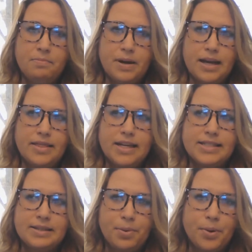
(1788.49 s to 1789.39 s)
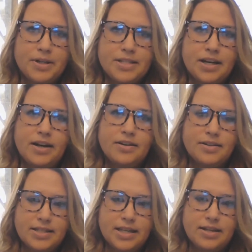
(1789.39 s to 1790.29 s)
but I think it's important to
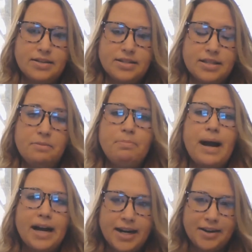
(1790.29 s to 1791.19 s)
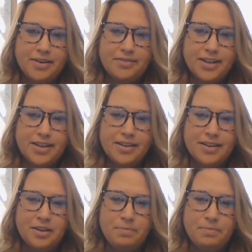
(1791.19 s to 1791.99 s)
understand the background of it